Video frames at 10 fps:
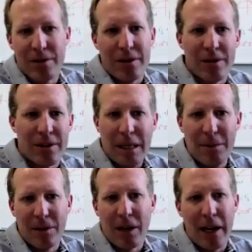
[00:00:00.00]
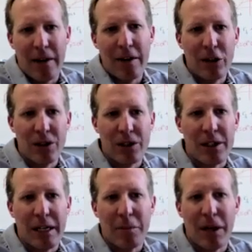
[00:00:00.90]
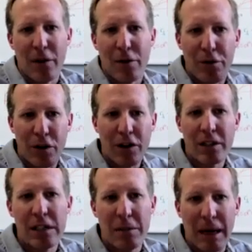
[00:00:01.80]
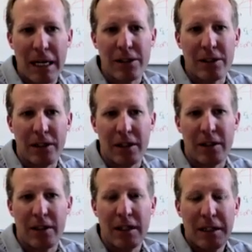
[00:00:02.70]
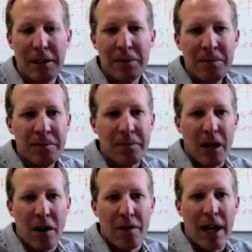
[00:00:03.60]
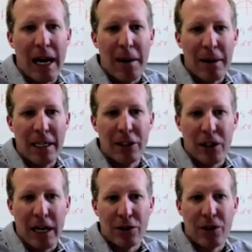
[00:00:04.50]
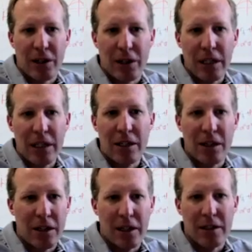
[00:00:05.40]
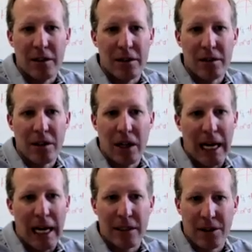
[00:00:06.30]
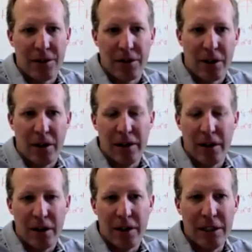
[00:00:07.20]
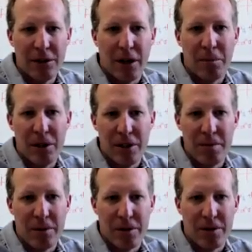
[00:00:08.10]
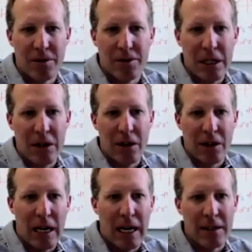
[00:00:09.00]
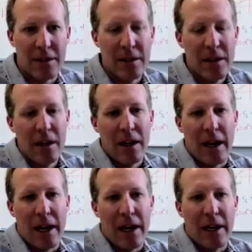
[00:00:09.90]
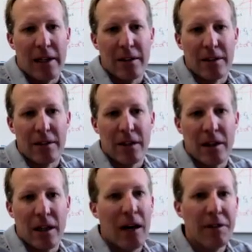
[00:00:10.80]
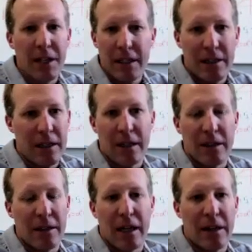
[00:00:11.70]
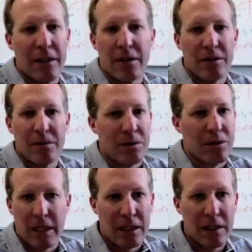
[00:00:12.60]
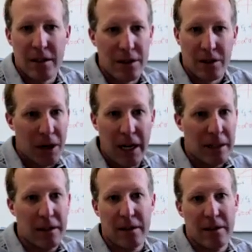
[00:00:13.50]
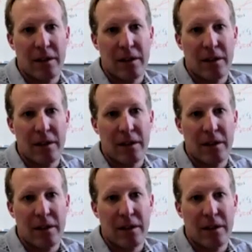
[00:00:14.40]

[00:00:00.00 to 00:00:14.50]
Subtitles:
seemed kind of interesting. But the first semester of that major, I took an econ class. I took our principal's econ class and loved it and was like, this is great.